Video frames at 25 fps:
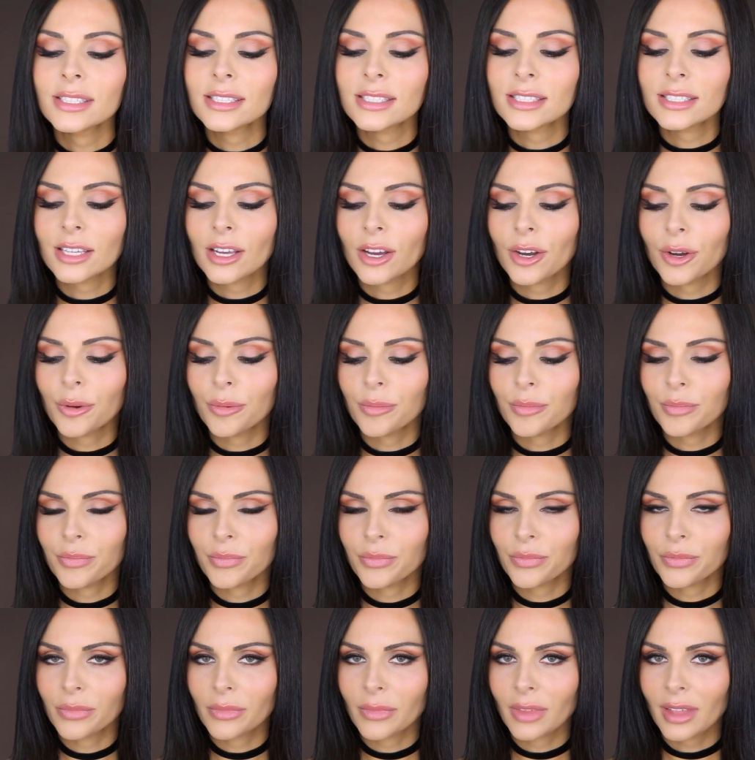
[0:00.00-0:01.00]
So,
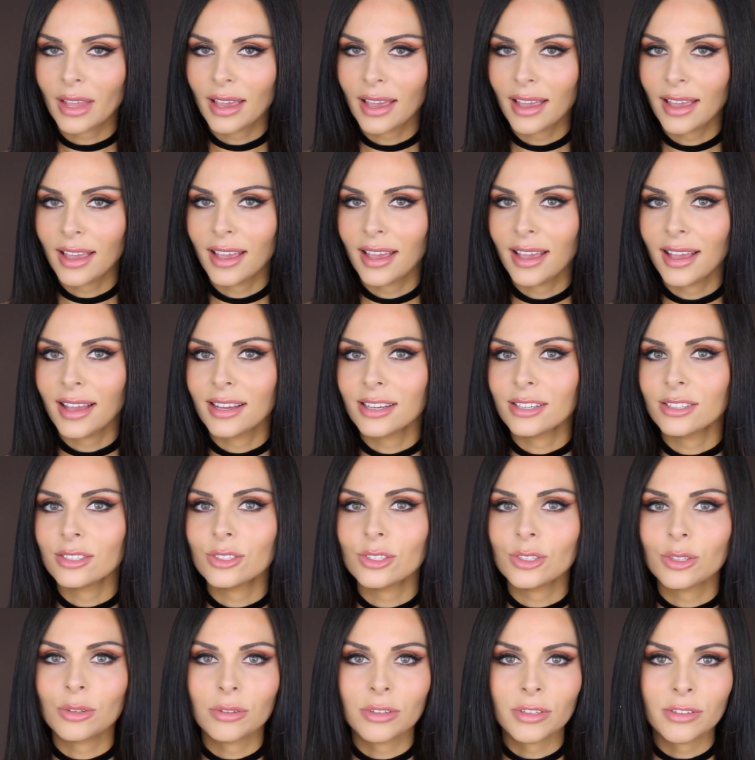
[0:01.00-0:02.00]

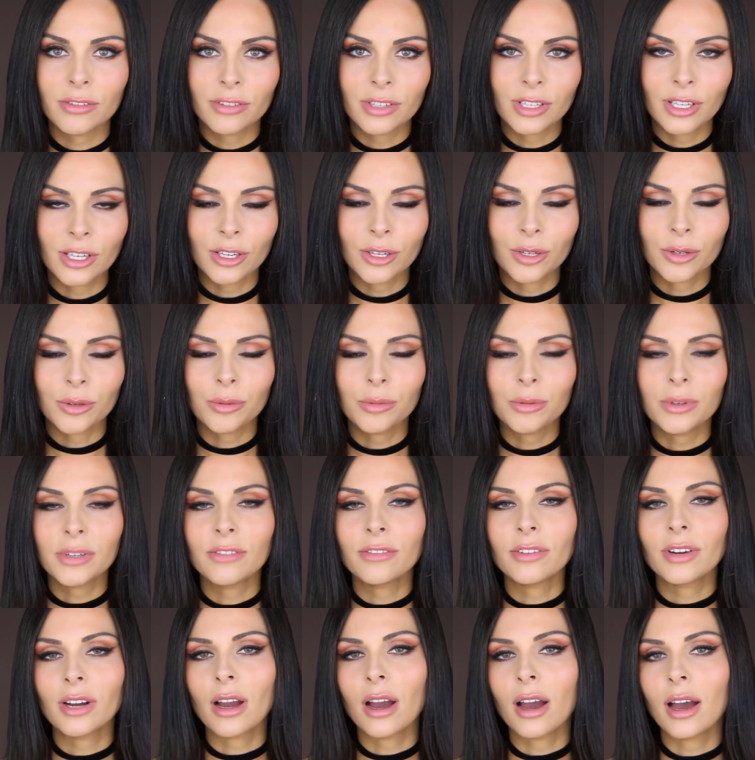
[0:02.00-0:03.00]
to review,
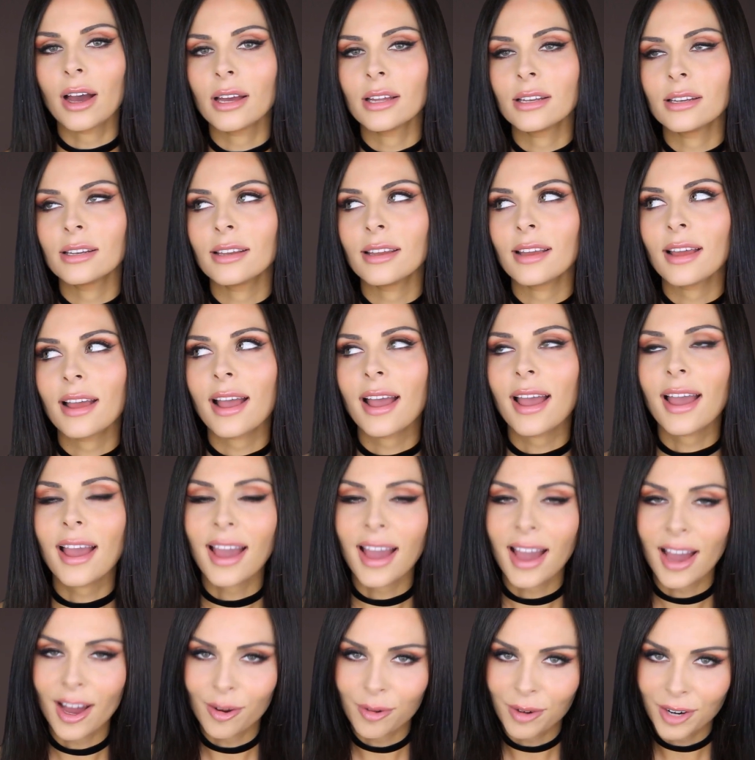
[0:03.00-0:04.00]
we've got
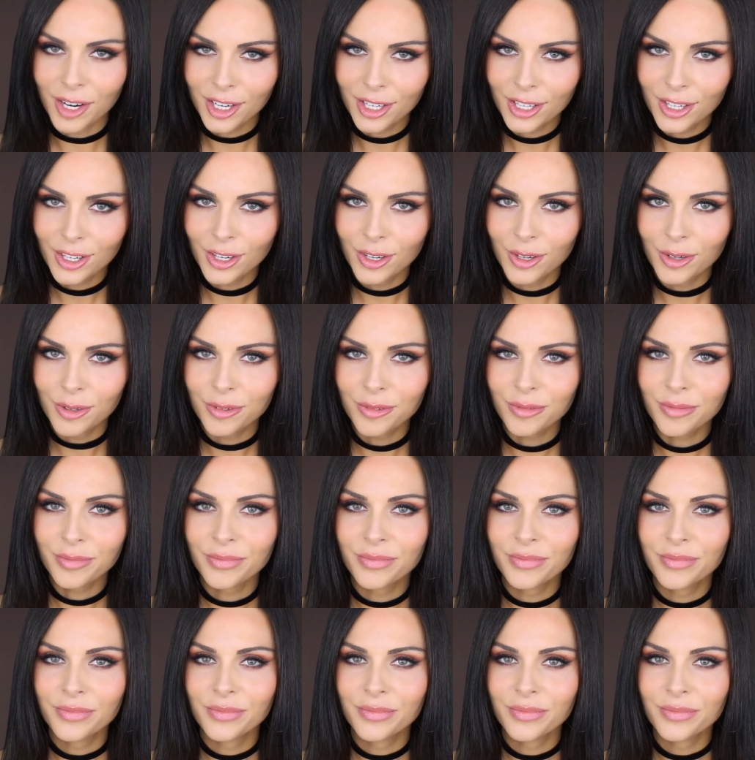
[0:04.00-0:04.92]
how are you?